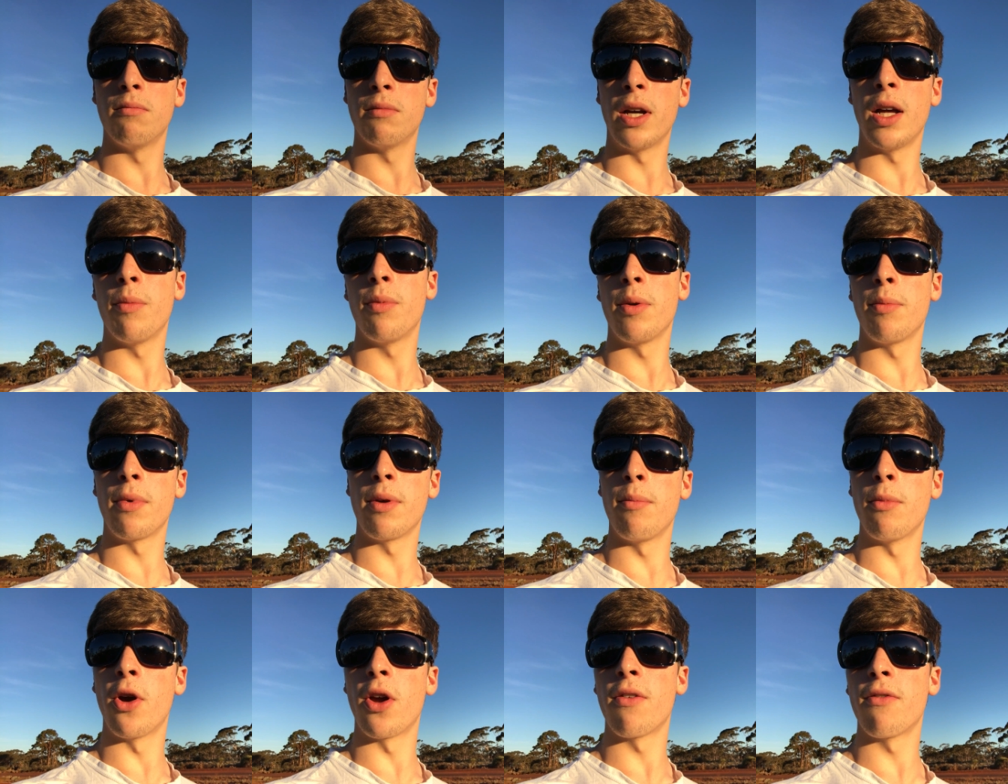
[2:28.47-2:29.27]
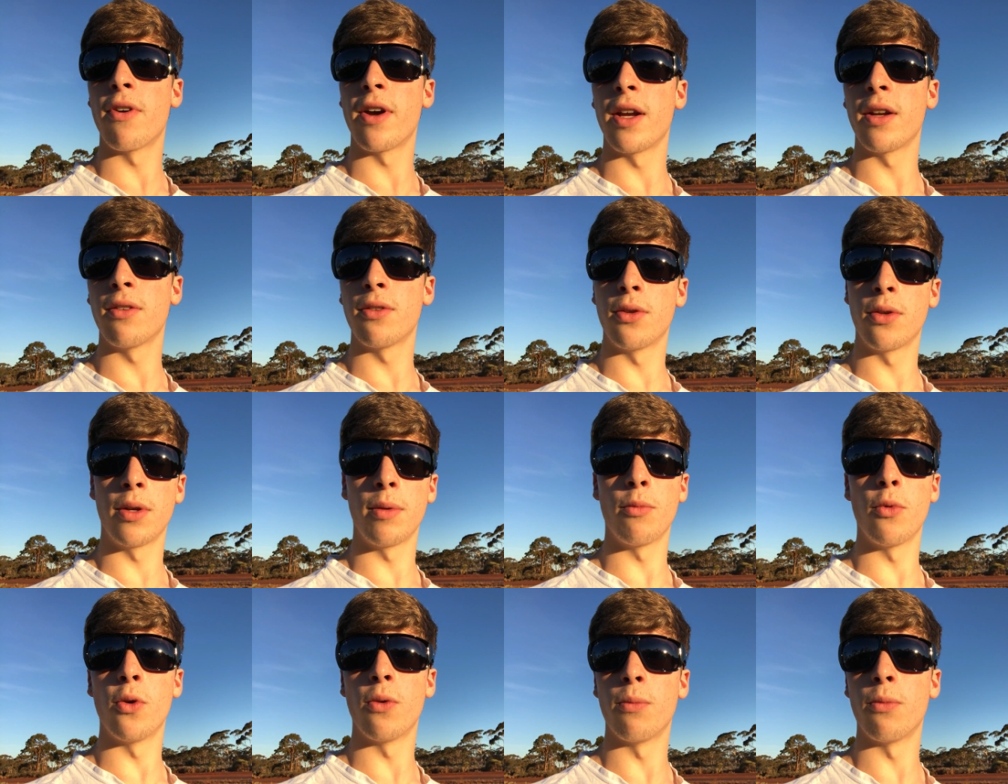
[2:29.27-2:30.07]
helping me motivate
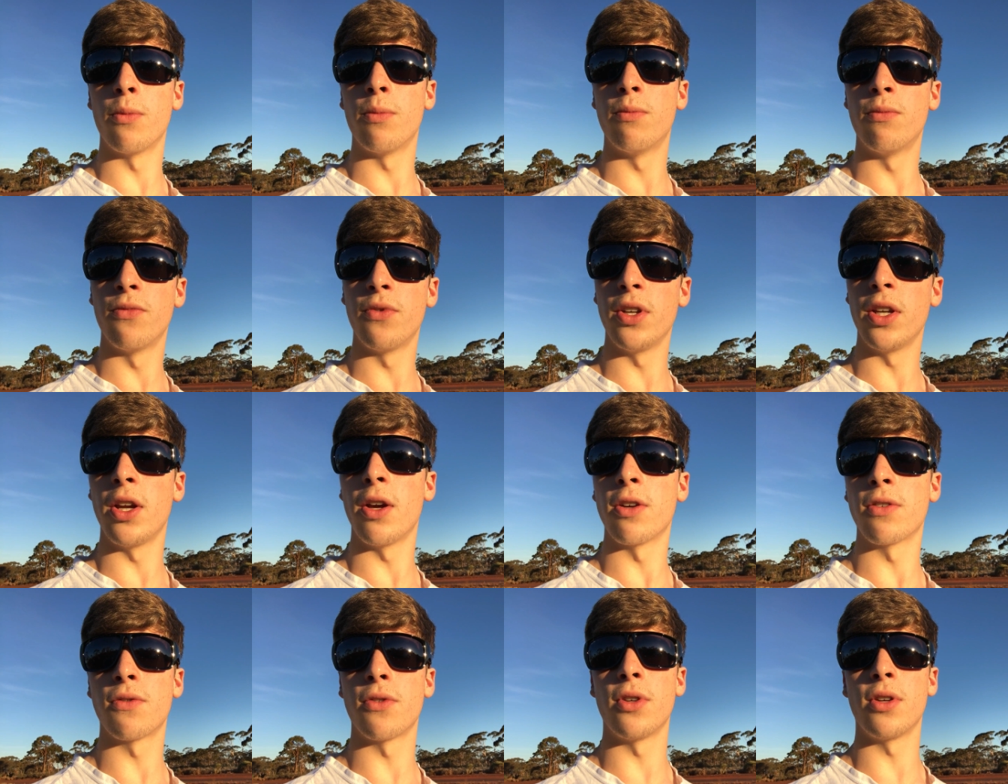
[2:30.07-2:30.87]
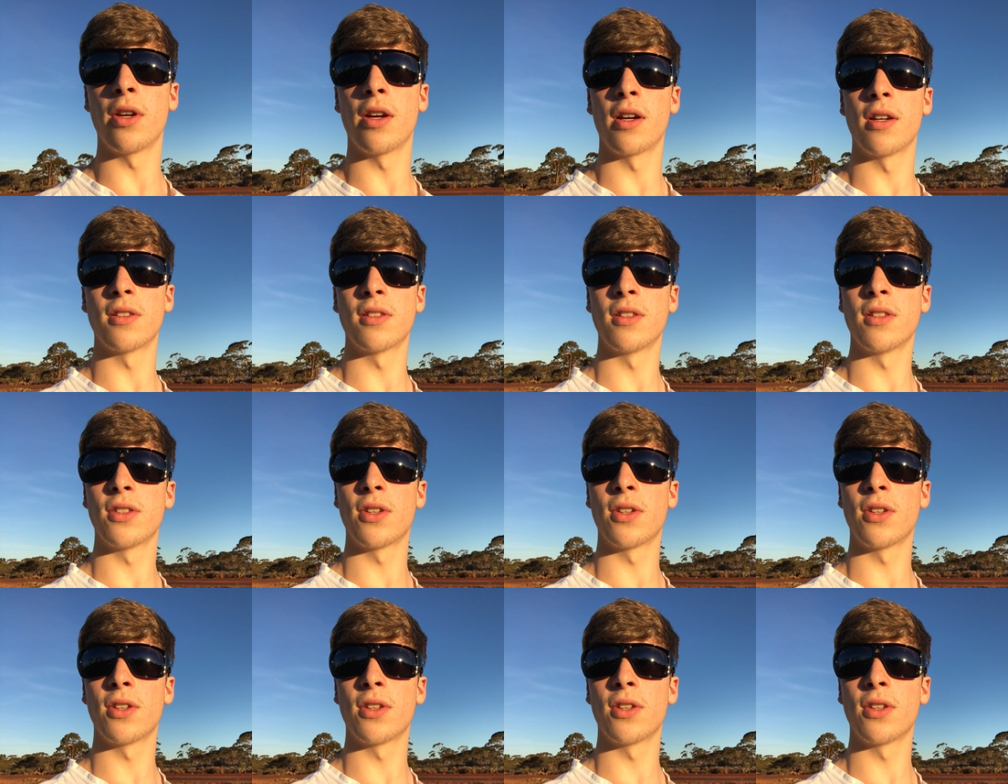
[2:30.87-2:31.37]
doing more videos for you guys.